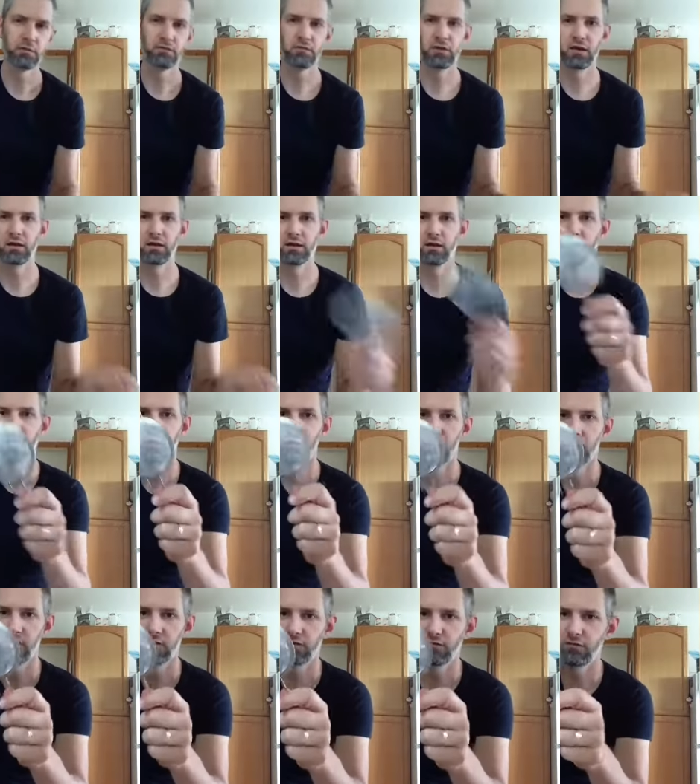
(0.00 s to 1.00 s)
take a
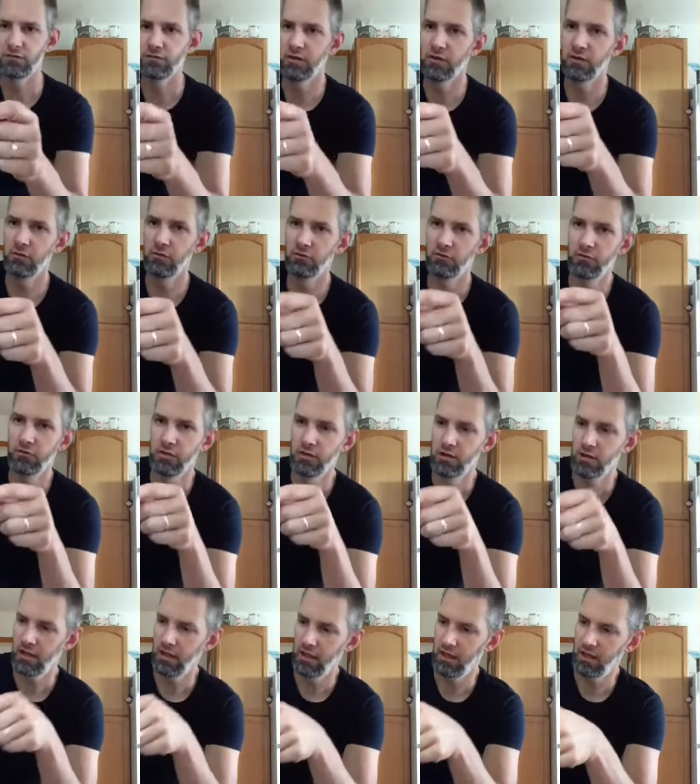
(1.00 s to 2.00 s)
sieve,
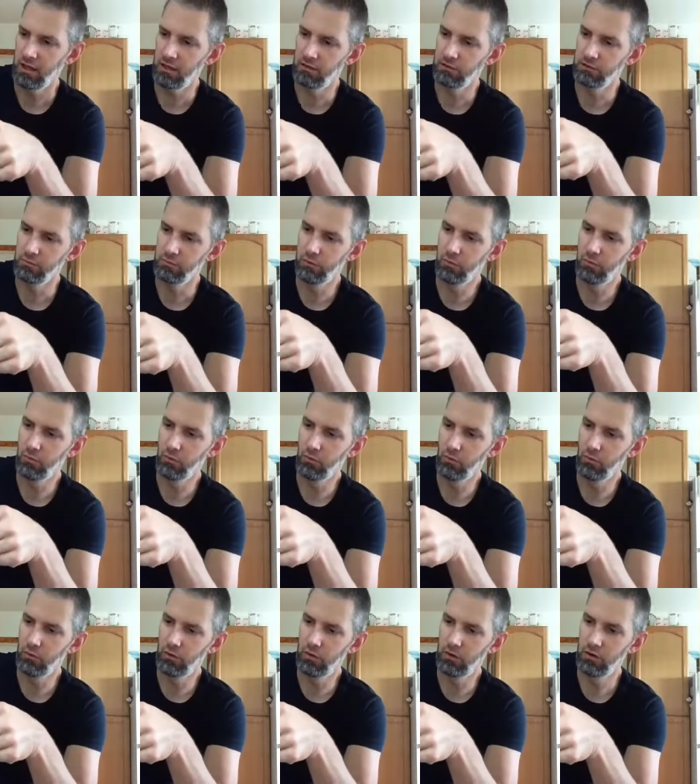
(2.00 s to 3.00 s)
and you
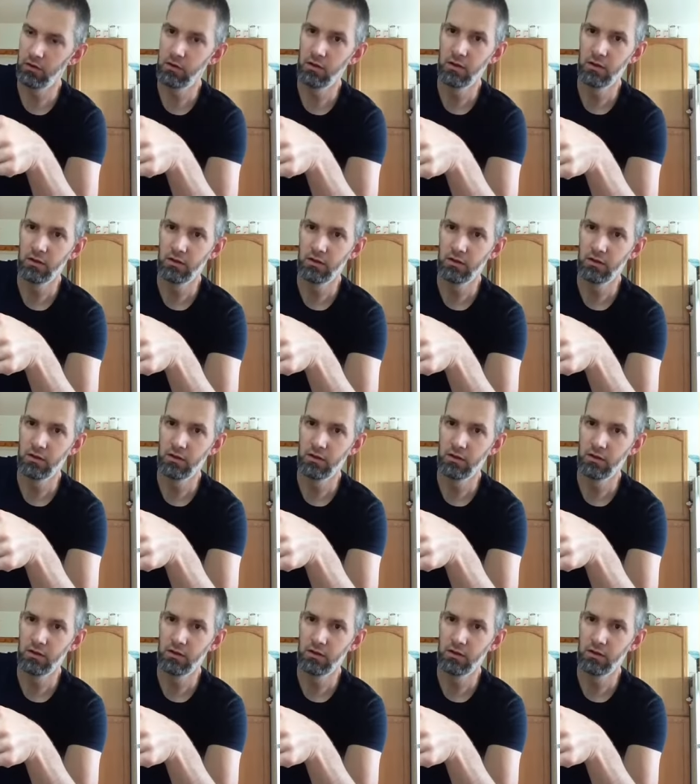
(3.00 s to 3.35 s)
pour